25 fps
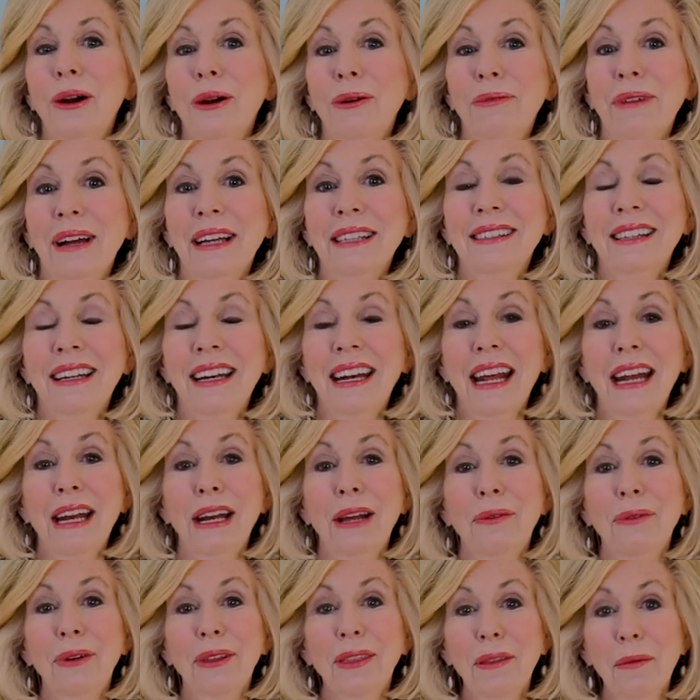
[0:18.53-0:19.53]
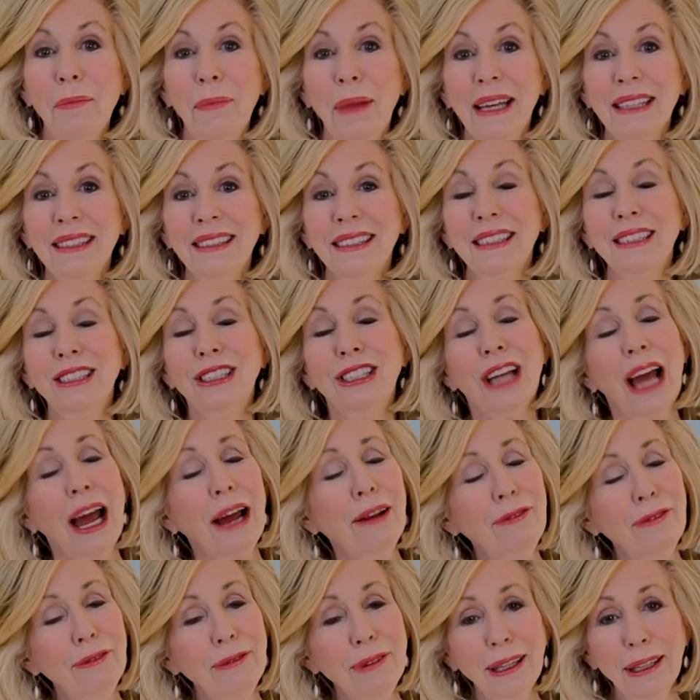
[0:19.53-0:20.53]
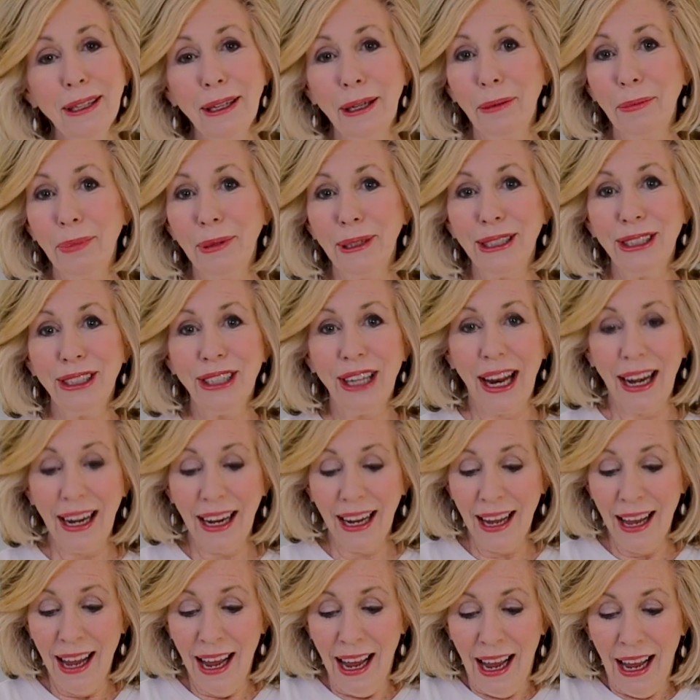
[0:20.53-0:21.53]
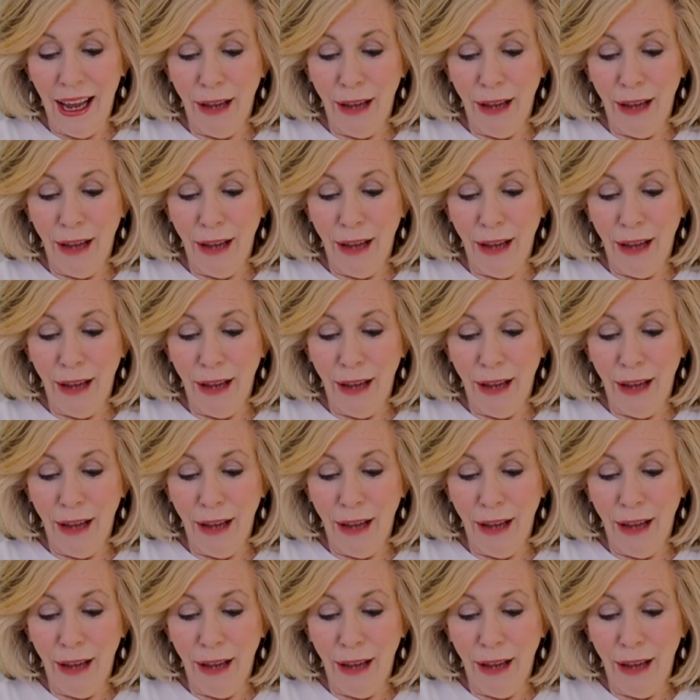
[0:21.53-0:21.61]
or resonating with the message, I'd really appreciate it.